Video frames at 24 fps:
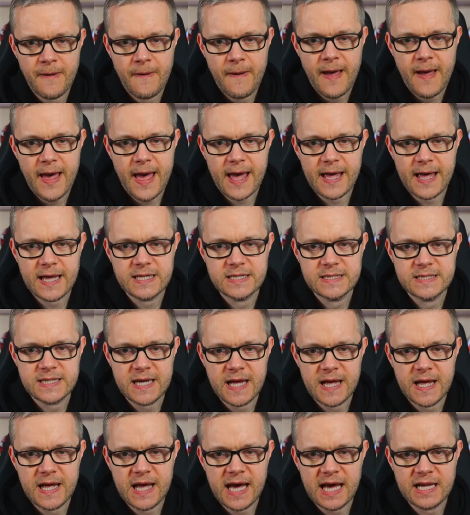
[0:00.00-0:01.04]
And
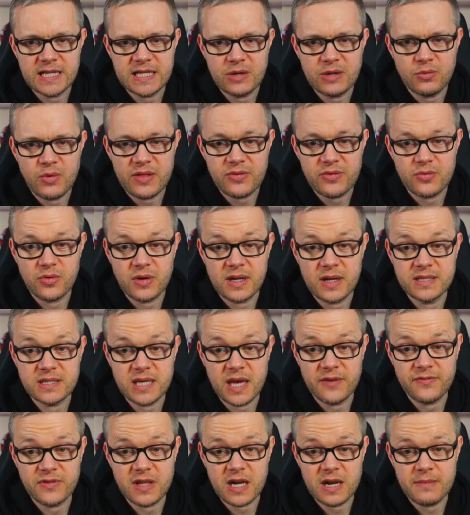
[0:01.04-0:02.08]
uh, Andy Weatherall has
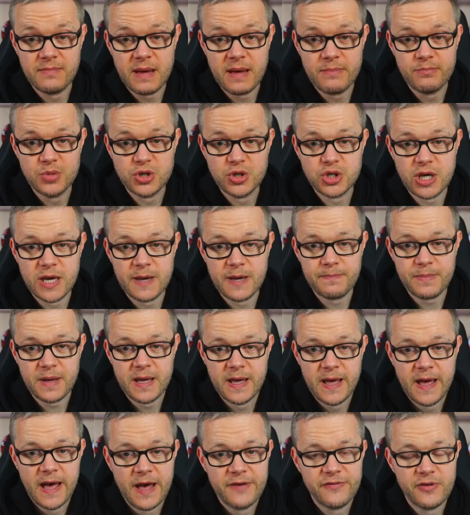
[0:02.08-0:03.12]
gifted a membership.
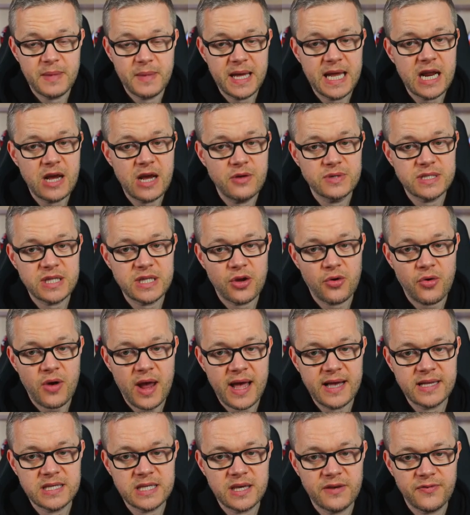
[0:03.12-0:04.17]
Firmino was the
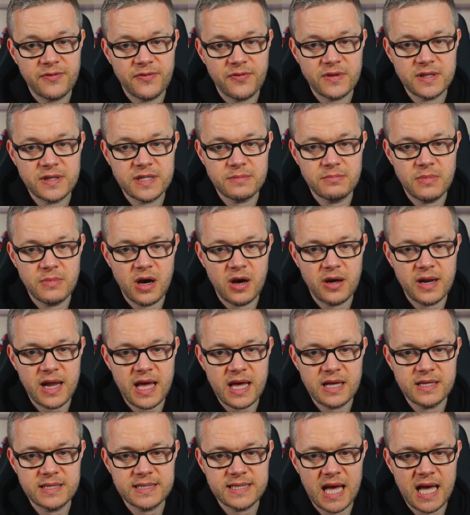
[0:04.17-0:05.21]
creative to Mane
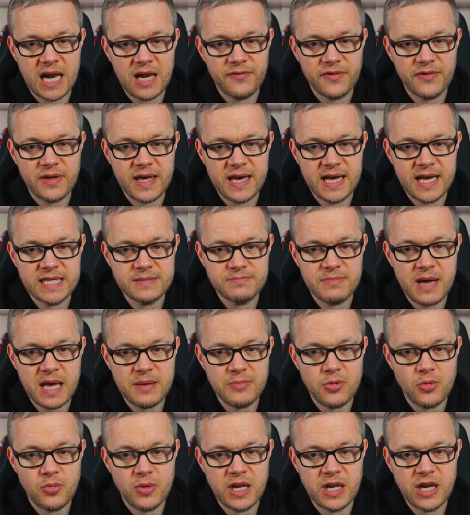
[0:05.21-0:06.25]
and Salah for years.
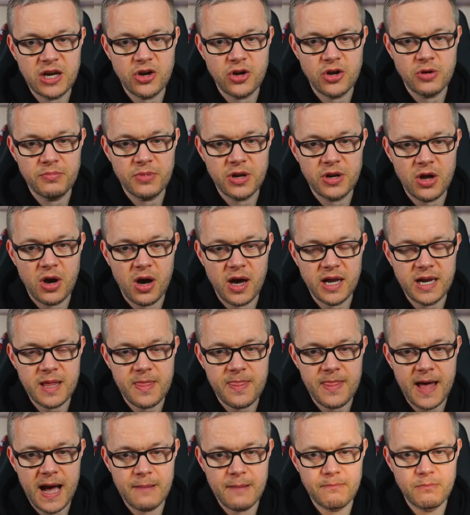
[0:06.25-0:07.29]
Maybe we need a number nine in
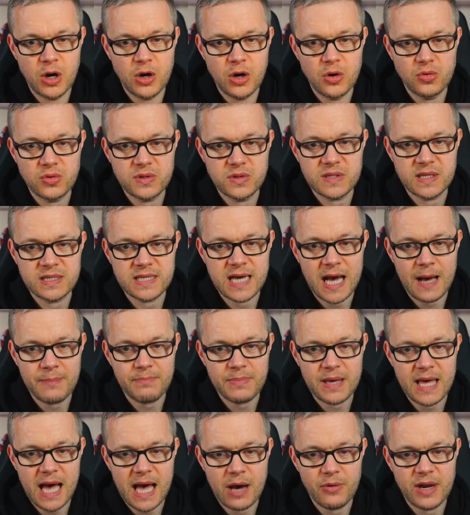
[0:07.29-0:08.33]
that mould, says
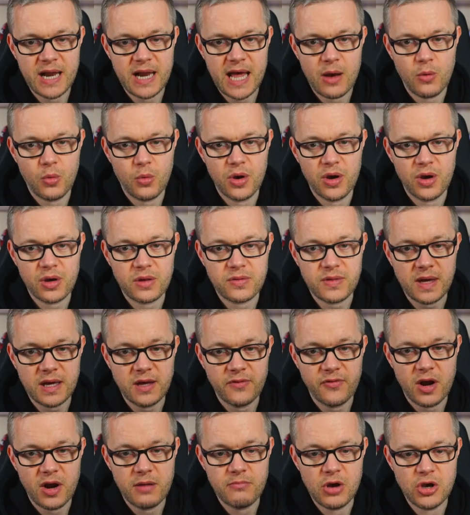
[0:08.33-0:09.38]
Happy Hour Network. Thank you
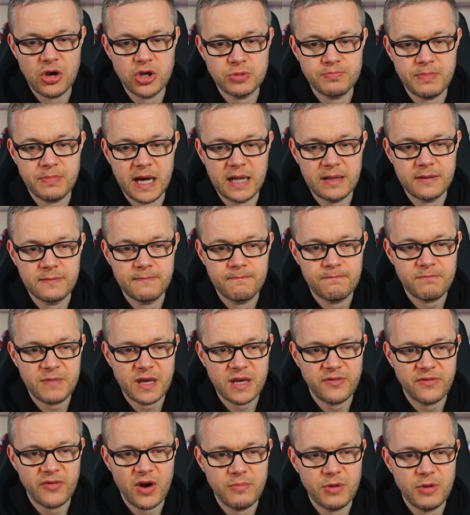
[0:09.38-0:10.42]
very much, pal. Thank
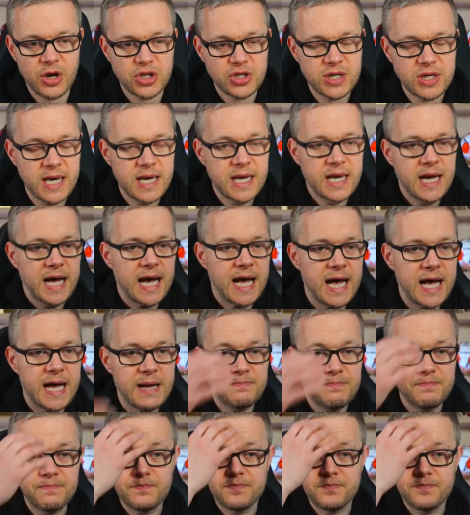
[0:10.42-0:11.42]
you very much. Um...